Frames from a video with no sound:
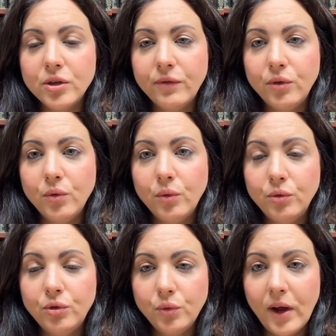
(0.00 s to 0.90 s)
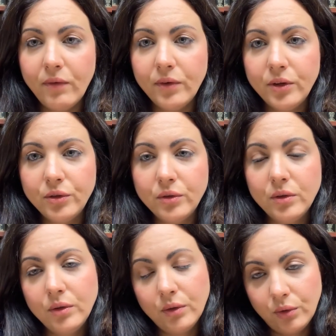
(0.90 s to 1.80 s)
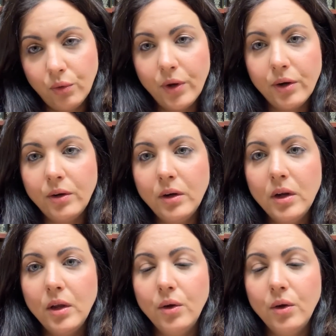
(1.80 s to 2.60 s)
if you do have a lawyer